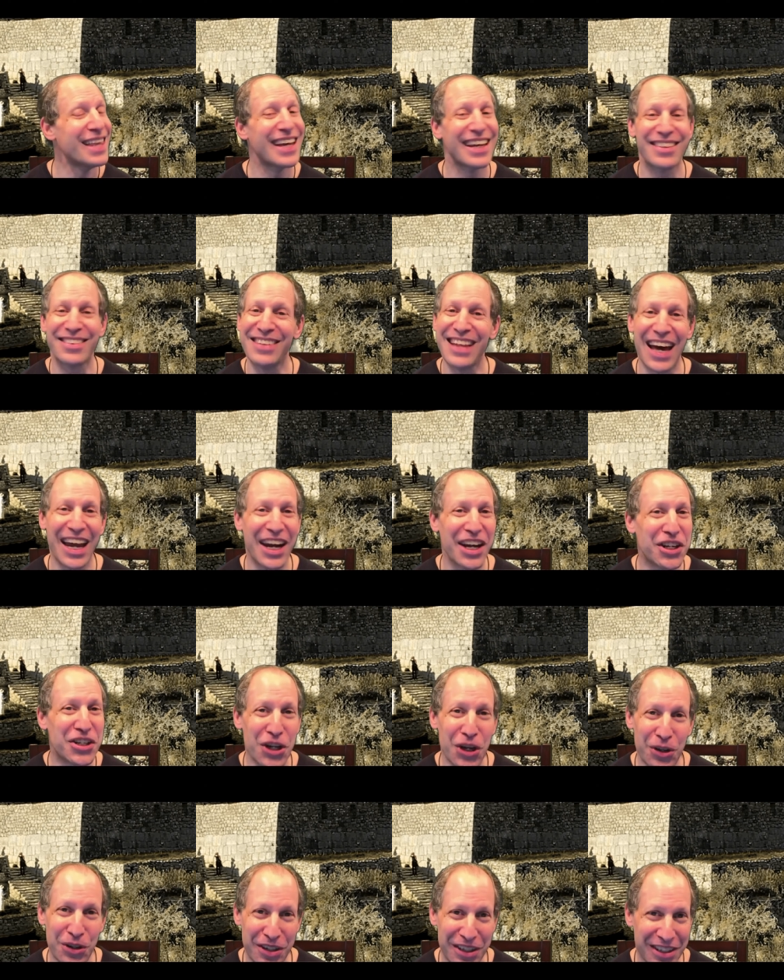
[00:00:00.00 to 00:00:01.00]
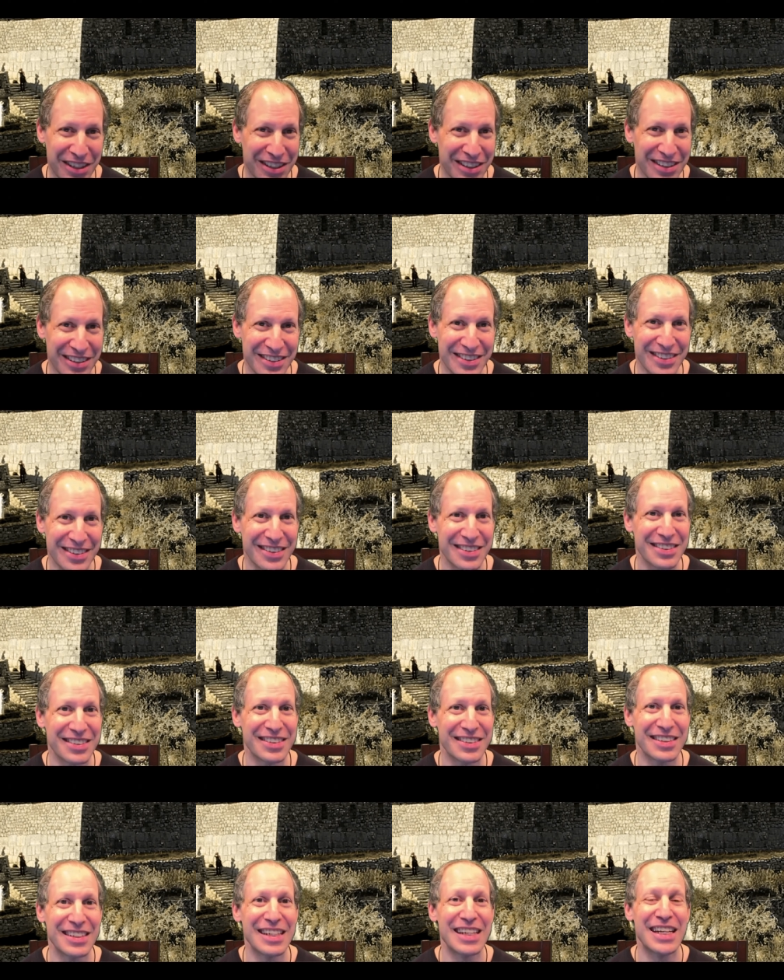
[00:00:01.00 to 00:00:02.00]
That's not a joke.
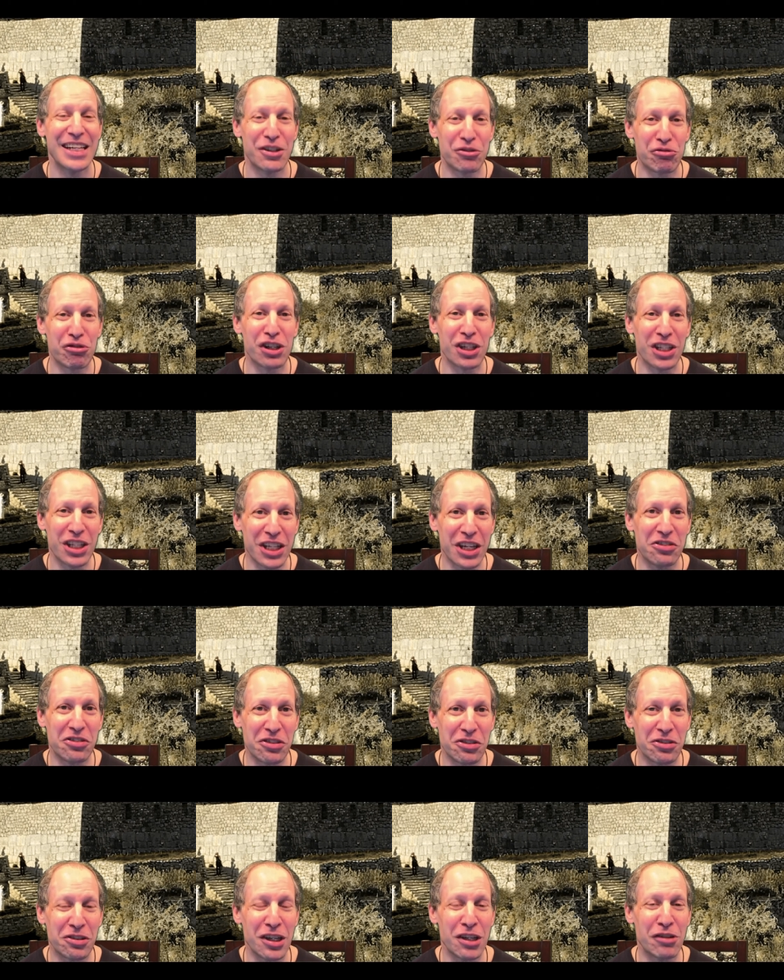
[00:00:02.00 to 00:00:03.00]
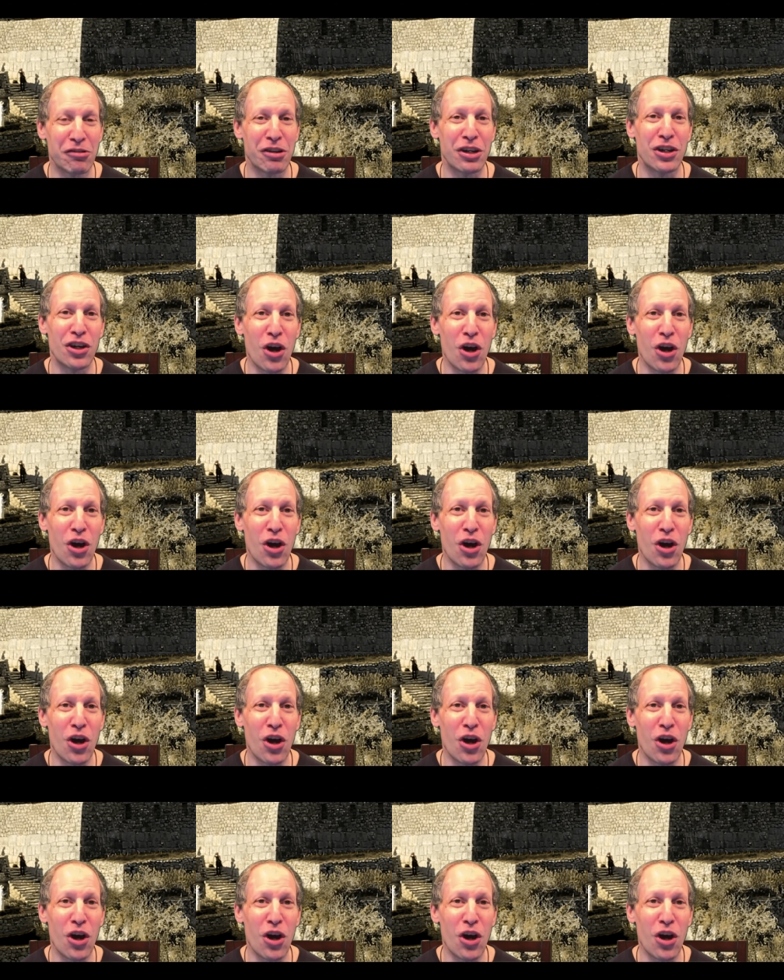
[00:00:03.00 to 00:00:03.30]
It really is a secret.